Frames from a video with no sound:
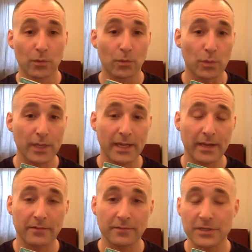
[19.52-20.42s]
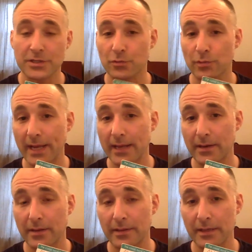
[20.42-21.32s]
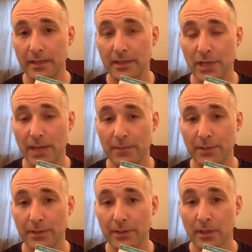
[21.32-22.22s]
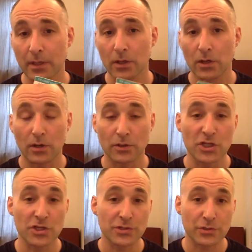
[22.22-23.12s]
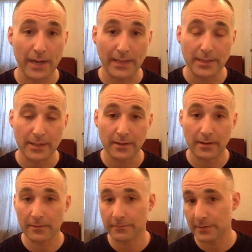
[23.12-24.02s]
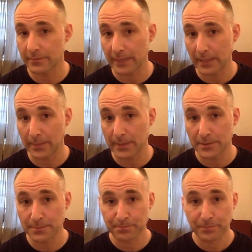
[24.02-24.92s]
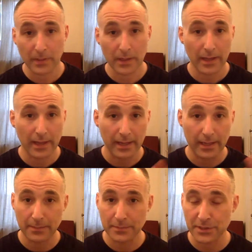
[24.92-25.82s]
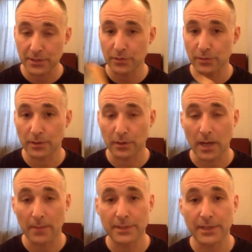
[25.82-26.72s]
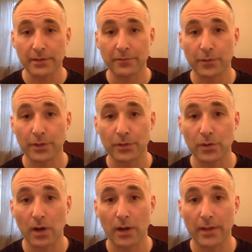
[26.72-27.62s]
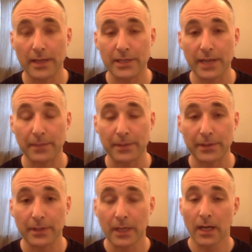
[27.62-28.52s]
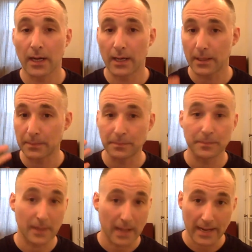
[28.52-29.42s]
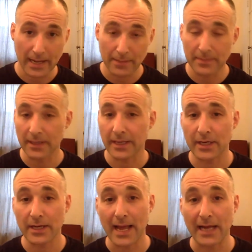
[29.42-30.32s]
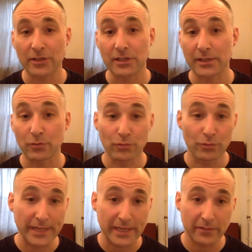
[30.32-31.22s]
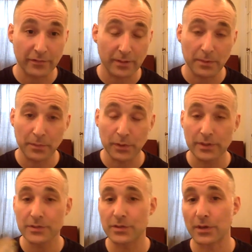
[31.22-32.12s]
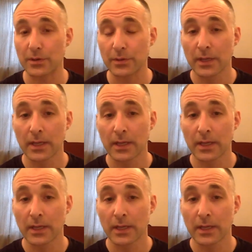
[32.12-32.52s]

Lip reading: we have just read the chapter called Strata of Development. And I'm just going to do a little commentary for you on that chapter. I am, again, actually reading from the book. So